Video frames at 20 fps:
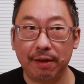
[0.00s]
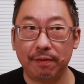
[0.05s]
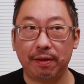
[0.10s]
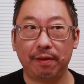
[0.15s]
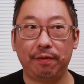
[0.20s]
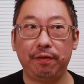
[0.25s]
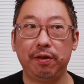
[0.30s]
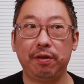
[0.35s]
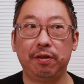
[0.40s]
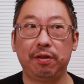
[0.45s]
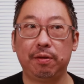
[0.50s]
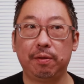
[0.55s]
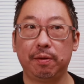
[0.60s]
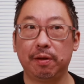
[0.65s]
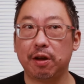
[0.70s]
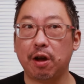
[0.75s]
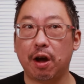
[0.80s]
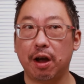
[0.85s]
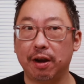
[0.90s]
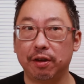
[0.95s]
even if you
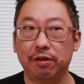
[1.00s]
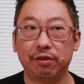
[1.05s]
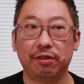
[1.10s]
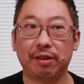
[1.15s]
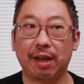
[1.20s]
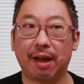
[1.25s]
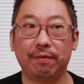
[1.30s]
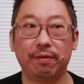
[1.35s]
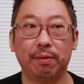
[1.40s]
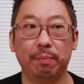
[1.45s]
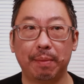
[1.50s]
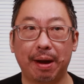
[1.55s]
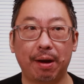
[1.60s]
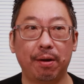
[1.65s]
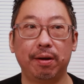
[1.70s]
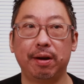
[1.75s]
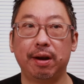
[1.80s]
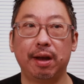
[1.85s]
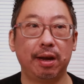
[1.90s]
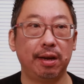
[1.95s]
kind of just have a
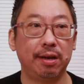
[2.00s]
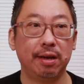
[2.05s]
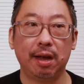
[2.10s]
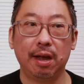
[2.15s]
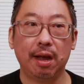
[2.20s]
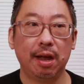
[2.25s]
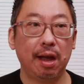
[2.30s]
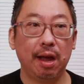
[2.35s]
marinade